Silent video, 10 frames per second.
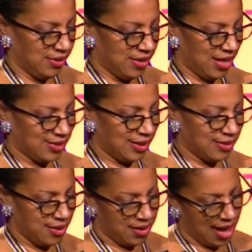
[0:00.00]
As
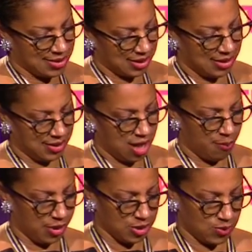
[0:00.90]
E.E.
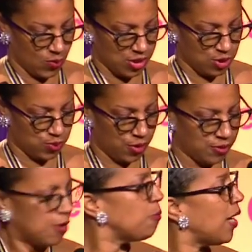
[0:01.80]
Cummings once wrote,
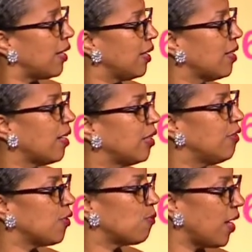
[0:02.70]
nobody, not
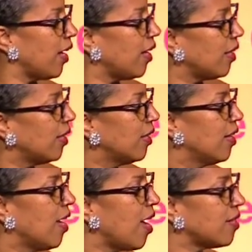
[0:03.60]
even the rain,
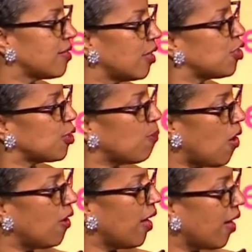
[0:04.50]
has such
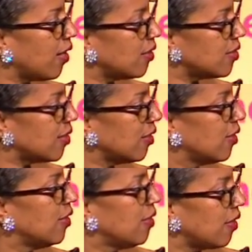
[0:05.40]
small hands.
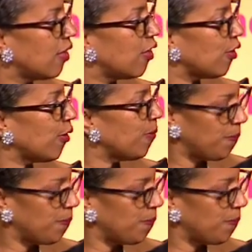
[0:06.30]
Thank you.